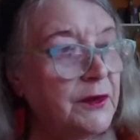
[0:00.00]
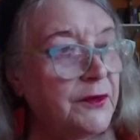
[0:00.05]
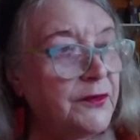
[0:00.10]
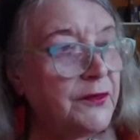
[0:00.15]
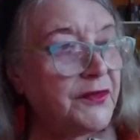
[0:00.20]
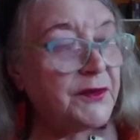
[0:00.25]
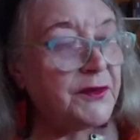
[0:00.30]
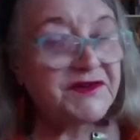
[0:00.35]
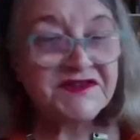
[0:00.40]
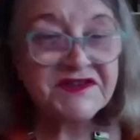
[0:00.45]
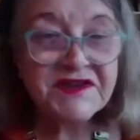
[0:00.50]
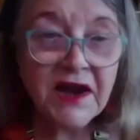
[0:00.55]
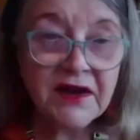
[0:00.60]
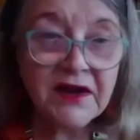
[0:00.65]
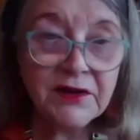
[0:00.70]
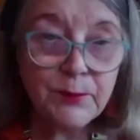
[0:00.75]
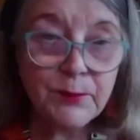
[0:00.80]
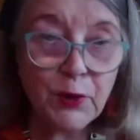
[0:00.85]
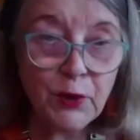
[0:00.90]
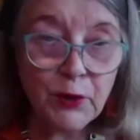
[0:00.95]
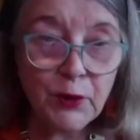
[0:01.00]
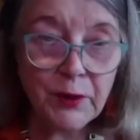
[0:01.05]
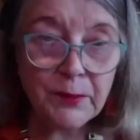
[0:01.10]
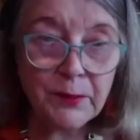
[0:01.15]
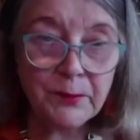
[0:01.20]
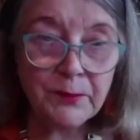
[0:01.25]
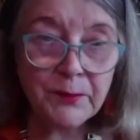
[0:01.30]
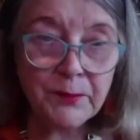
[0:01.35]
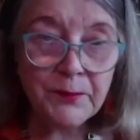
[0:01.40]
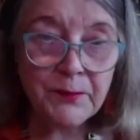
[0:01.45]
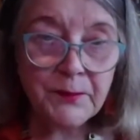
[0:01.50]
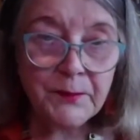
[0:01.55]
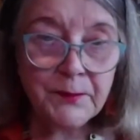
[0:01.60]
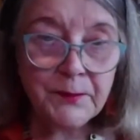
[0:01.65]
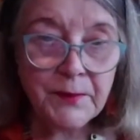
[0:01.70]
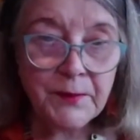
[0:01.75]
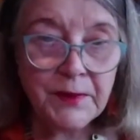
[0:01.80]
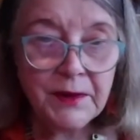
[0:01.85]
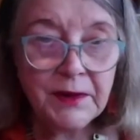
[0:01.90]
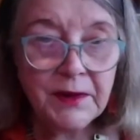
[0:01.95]
The second poem
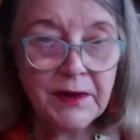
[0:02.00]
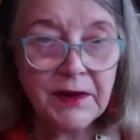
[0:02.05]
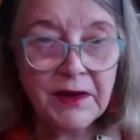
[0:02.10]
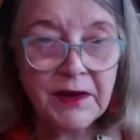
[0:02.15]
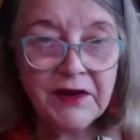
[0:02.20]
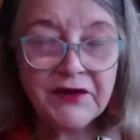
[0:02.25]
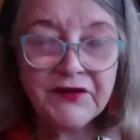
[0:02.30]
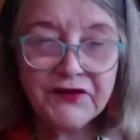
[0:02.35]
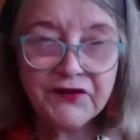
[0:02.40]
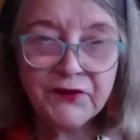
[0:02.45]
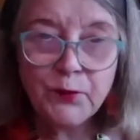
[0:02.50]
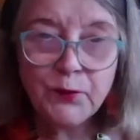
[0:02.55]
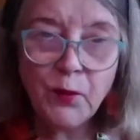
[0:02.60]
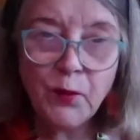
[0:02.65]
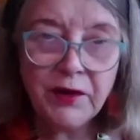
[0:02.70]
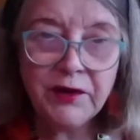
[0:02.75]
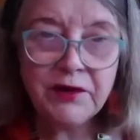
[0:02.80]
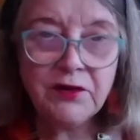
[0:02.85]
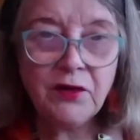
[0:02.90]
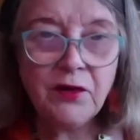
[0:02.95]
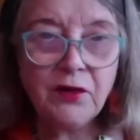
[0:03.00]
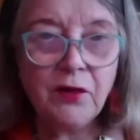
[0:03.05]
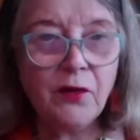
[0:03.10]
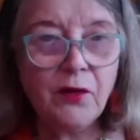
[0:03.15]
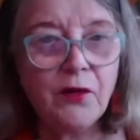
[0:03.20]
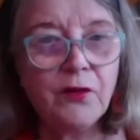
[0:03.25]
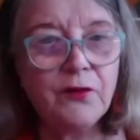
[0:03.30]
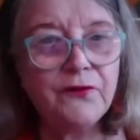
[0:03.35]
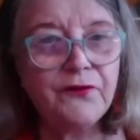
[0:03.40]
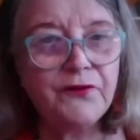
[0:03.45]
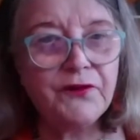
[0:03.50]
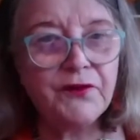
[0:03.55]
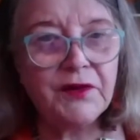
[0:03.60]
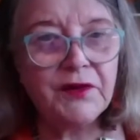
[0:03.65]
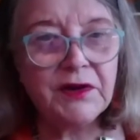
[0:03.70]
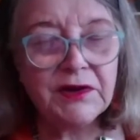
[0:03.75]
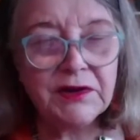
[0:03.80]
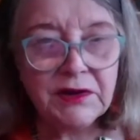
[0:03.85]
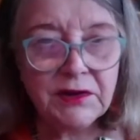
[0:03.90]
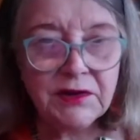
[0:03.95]
is one of
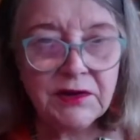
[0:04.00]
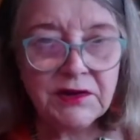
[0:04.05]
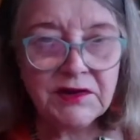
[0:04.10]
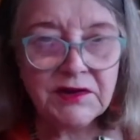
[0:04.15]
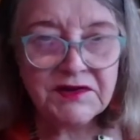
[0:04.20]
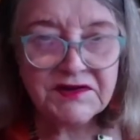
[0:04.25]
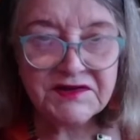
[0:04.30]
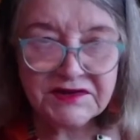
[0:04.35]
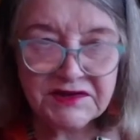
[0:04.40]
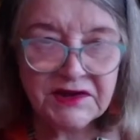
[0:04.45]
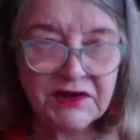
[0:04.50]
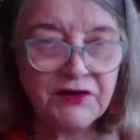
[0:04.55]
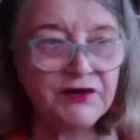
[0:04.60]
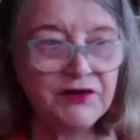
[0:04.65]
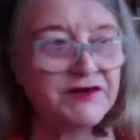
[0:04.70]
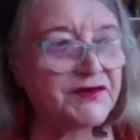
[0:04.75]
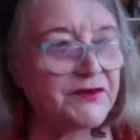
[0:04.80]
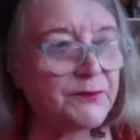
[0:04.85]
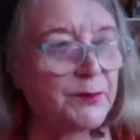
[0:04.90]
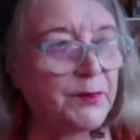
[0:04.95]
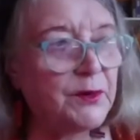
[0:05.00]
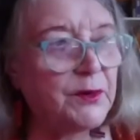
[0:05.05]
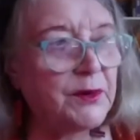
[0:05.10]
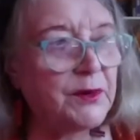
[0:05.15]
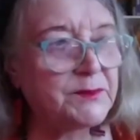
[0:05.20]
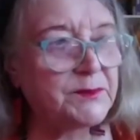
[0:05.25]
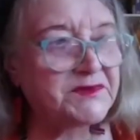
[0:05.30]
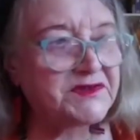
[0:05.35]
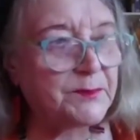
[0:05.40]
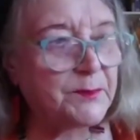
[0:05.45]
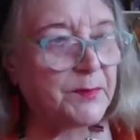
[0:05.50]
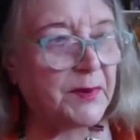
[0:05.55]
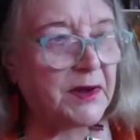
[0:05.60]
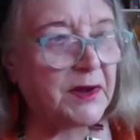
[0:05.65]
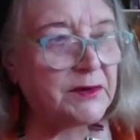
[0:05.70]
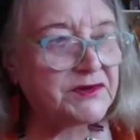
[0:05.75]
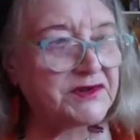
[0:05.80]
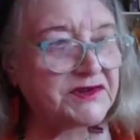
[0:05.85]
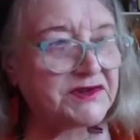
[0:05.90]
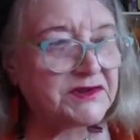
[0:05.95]
a series of poems
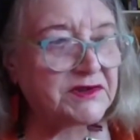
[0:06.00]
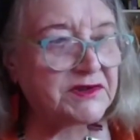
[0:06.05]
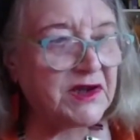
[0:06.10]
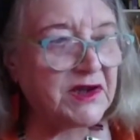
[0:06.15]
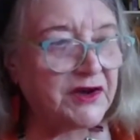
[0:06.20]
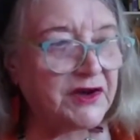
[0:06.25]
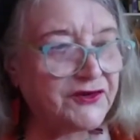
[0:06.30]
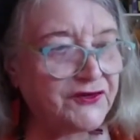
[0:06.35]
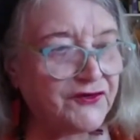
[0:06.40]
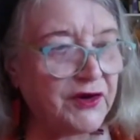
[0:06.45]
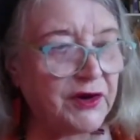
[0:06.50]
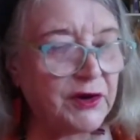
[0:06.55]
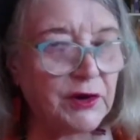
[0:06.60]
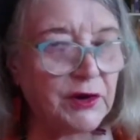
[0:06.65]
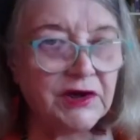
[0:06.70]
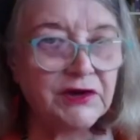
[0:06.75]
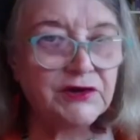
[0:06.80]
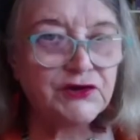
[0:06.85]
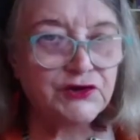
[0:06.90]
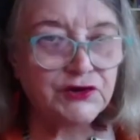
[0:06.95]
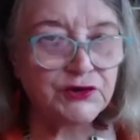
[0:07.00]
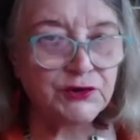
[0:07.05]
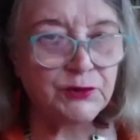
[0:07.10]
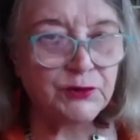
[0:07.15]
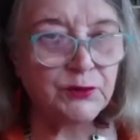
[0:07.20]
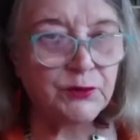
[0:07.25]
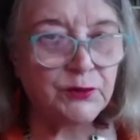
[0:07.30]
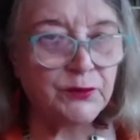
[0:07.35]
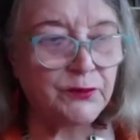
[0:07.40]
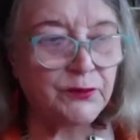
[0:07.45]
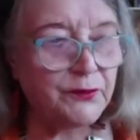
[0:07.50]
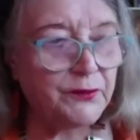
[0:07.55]
about Catherine Glyndŵr,